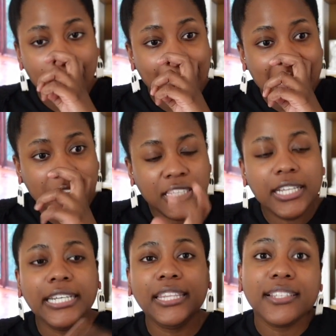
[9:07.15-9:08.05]
But
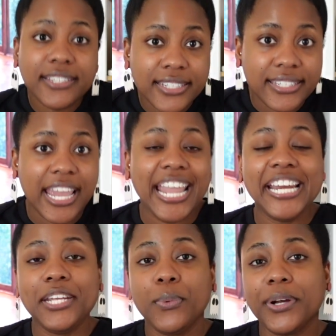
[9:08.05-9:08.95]
needless to say,
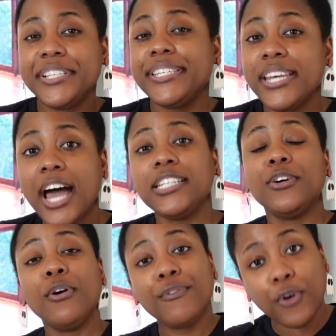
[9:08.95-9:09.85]
Andy Weir is not
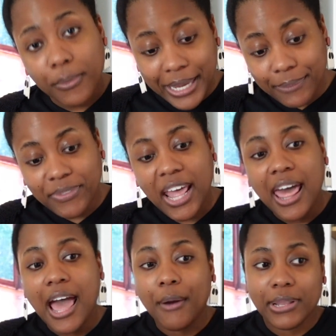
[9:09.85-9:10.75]
for me.
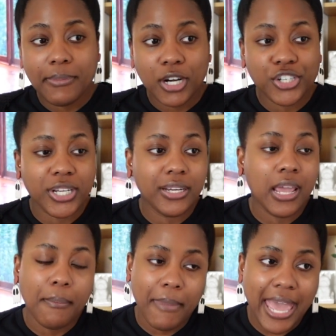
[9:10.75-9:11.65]
I read The Martian,
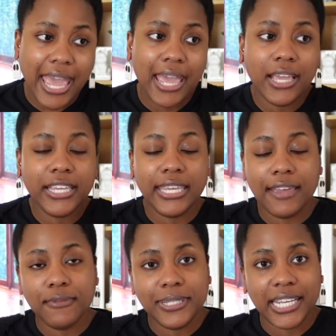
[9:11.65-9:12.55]
meh,
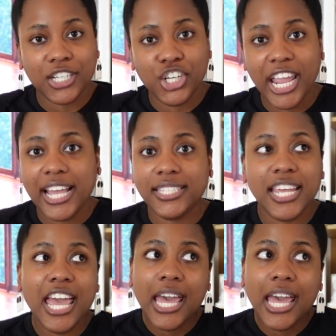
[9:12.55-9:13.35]
gave him a second chance.